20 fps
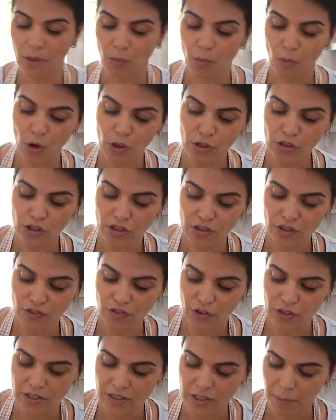some walnuts
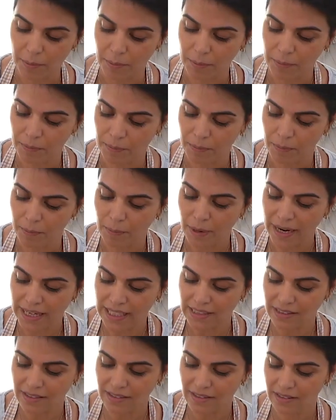for some
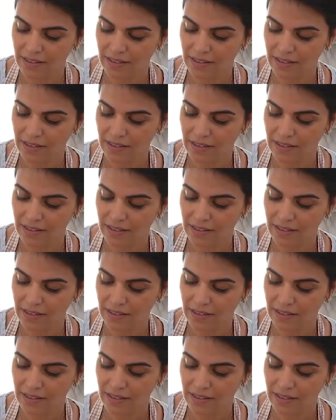bite,